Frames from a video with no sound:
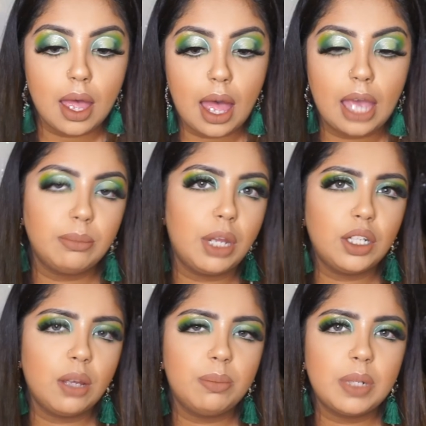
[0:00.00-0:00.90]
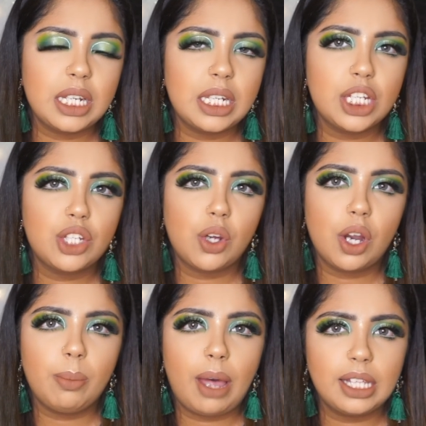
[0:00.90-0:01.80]
I'm not completely sure
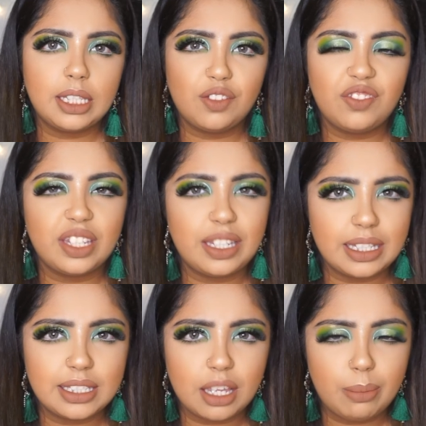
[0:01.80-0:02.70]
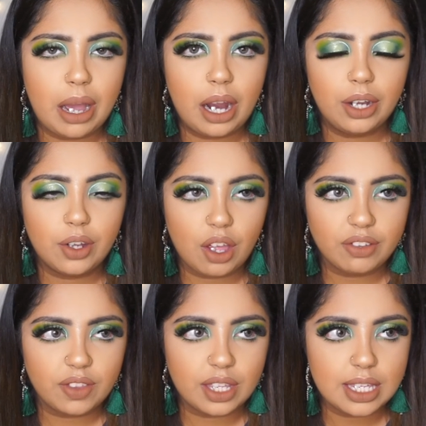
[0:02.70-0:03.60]
about the Vanessa part
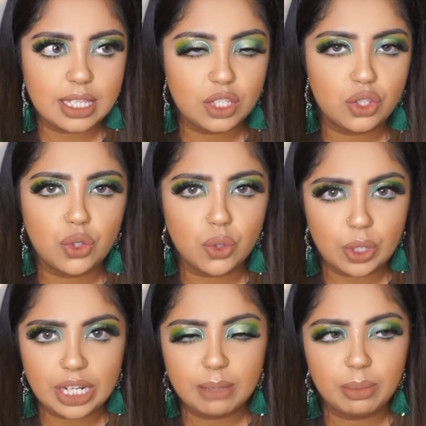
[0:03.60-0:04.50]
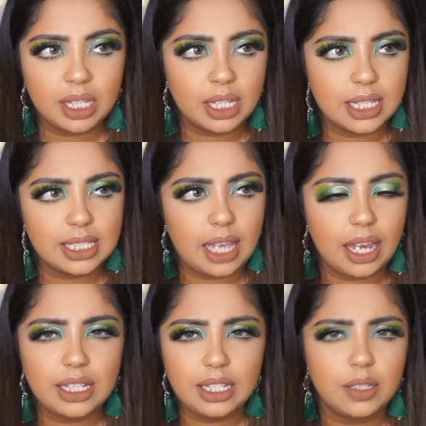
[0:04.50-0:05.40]
of this story because
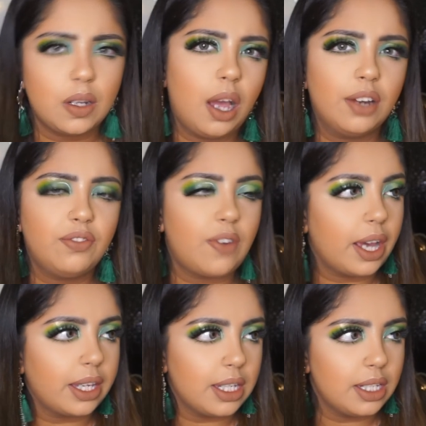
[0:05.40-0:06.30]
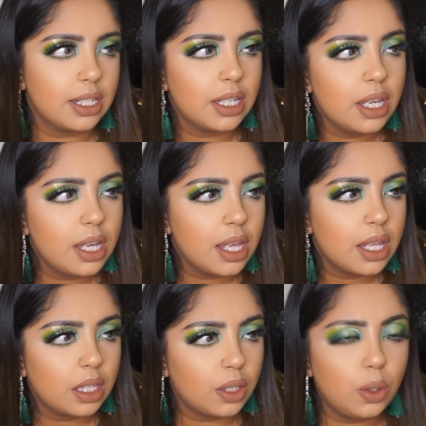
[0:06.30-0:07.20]
I did not find
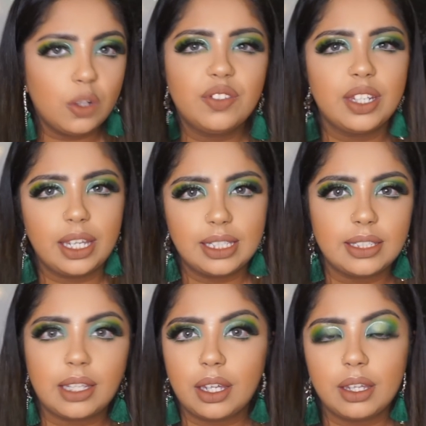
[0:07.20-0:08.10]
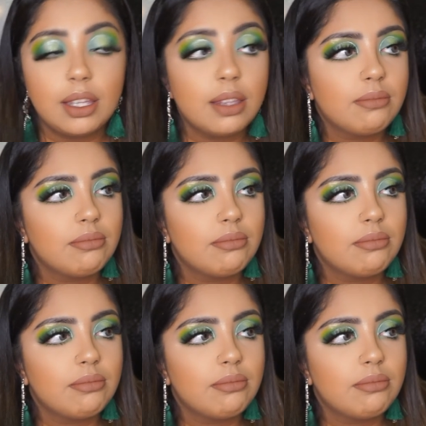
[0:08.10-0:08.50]
the whole Vanessa